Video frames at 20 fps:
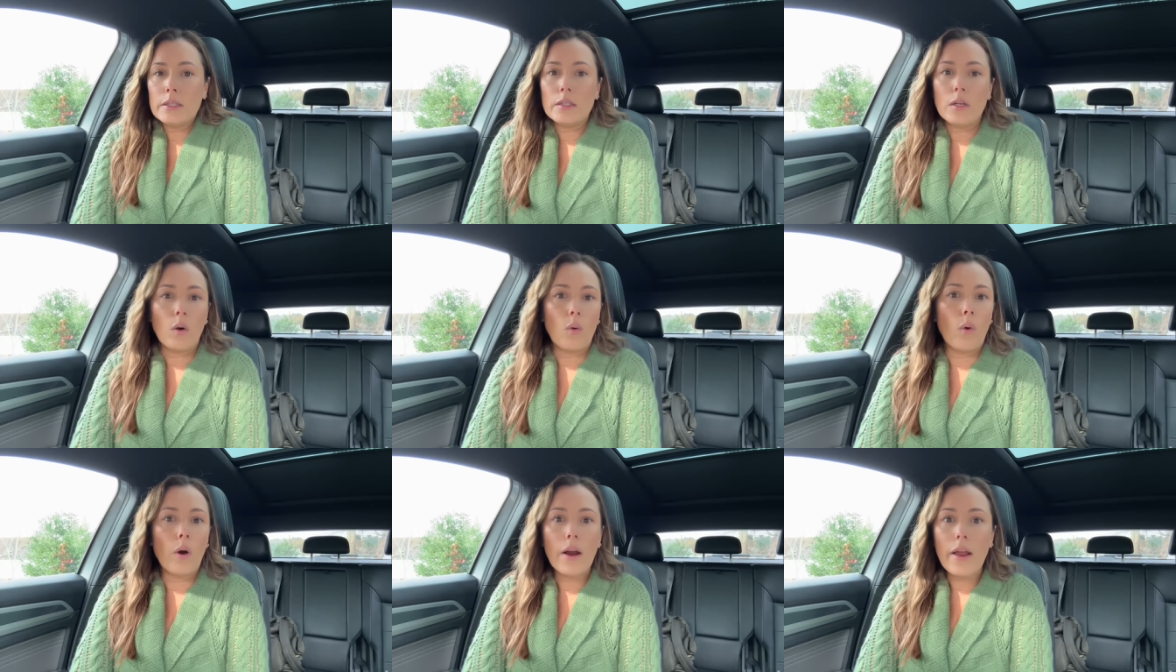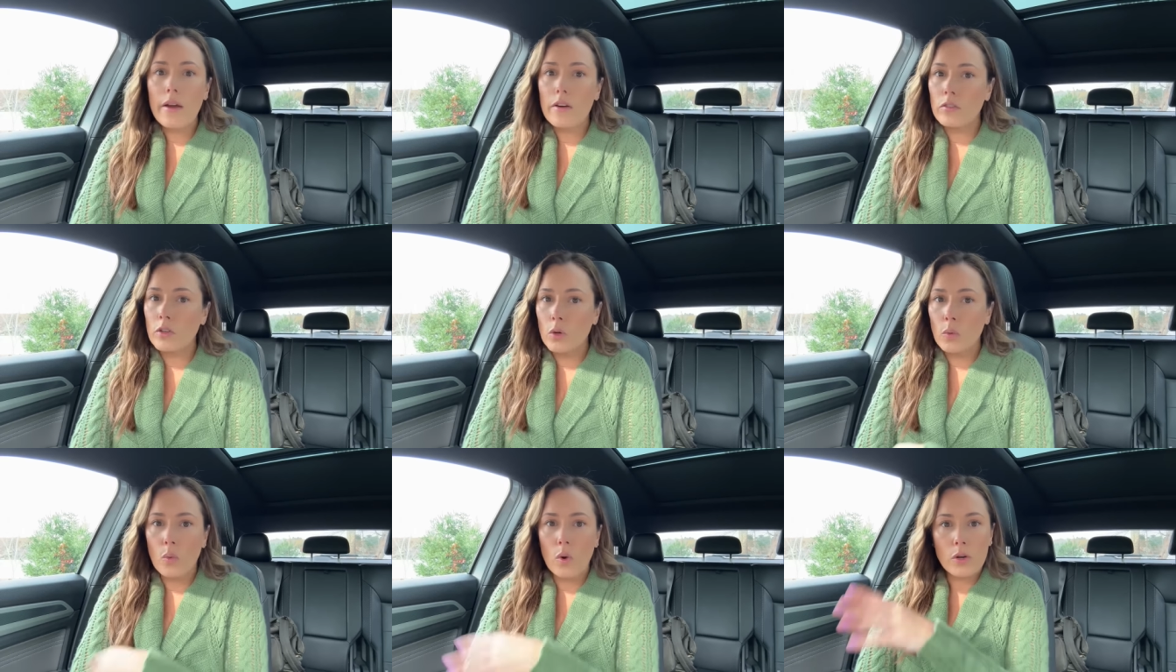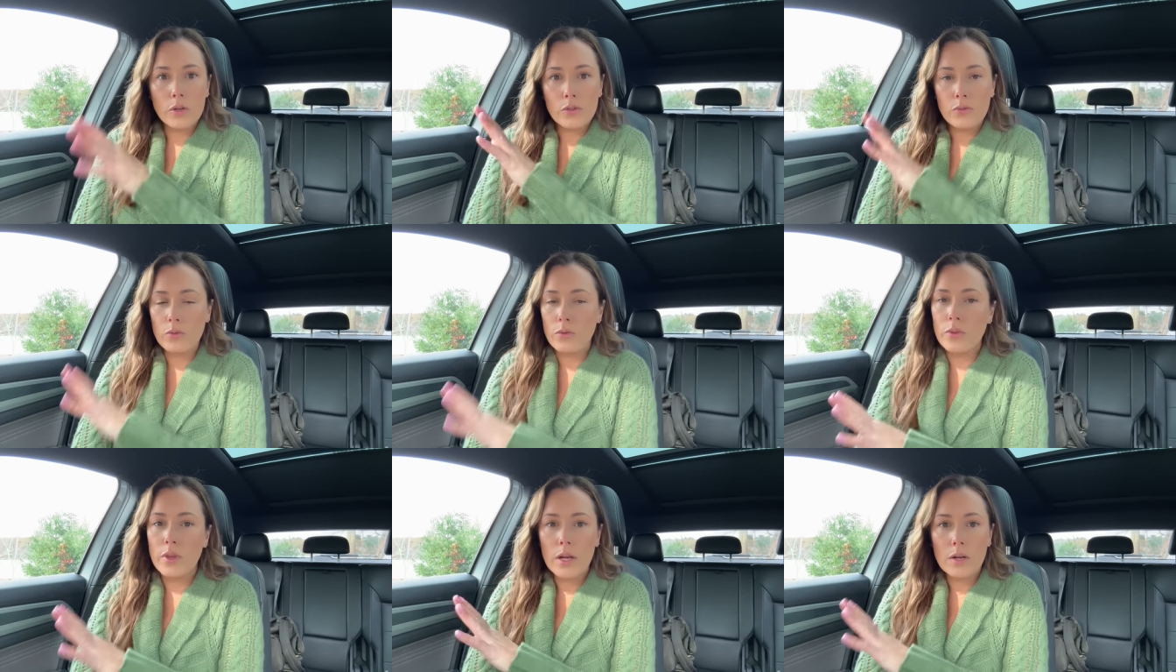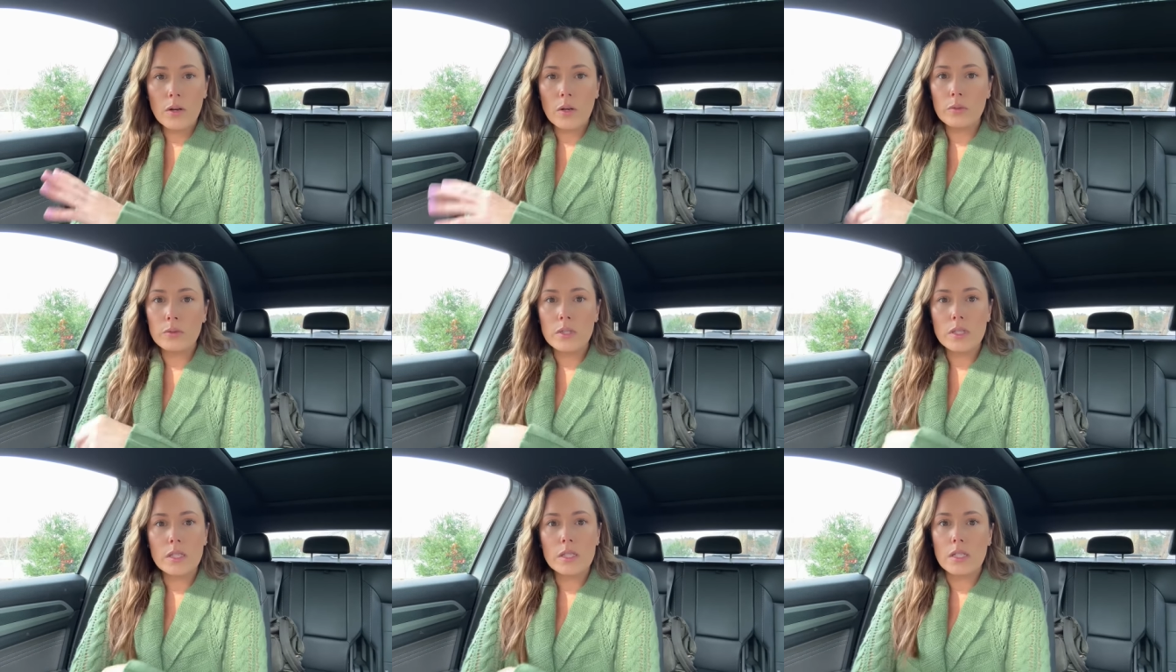whatever, work through their
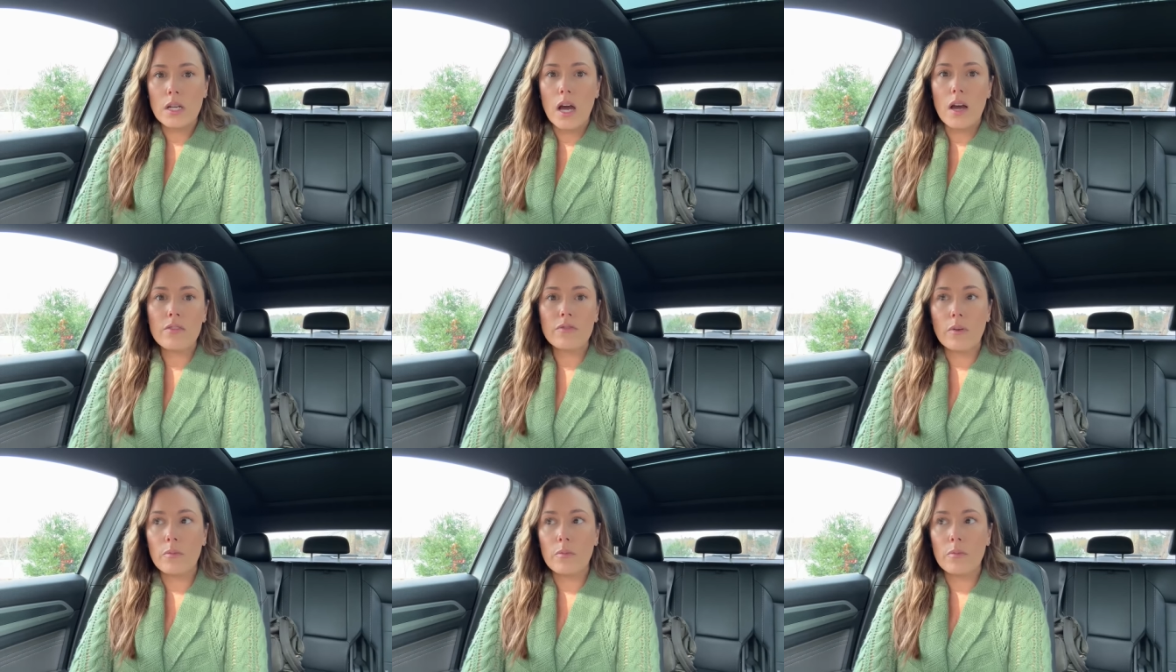own stuff.